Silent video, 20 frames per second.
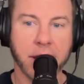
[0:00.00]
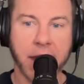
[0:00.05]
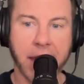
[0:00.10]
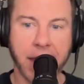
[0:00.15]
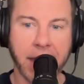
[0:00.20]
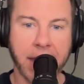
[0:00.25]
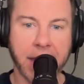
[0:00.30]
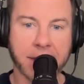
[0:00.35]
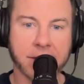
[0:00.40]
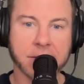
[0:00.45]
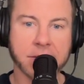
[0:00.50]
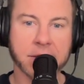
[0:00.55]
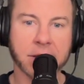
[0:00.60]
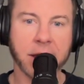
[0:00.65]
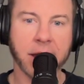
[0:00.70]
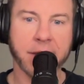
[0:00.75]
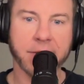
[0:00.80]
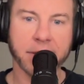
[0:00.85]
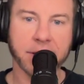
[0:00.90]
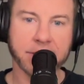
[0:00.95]
And
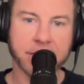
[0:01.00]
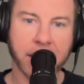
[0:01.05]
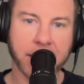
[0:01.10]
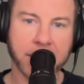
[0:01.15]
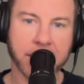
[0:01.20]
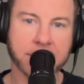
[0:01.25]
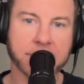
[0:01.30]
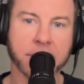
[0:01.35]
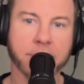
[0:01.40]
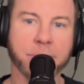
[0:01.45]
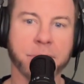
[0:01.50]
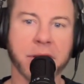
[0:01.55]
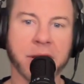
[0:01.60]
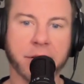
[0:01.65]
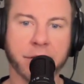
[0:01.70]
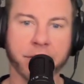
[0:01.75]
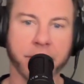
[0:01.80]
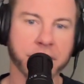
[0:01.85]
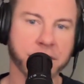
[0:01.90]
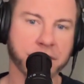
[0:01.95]
I think that is a
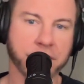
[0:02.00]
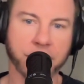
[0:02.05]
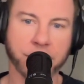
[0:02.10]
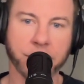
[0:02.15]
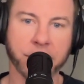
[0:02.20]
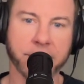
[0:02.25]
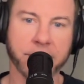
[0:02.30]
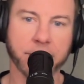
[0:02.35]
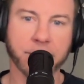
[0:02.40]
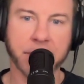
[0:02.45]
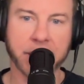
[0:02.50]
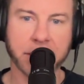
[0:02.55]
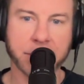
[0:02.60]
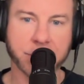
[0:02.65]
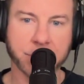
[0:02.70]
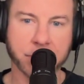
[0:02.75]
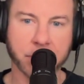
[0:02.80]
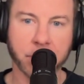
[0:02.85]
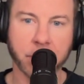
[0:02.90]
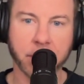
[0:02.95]
bigger issue with the
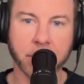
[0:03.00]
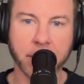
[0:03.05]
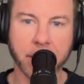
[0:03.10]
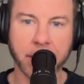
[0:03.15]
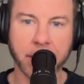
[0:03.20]
picture.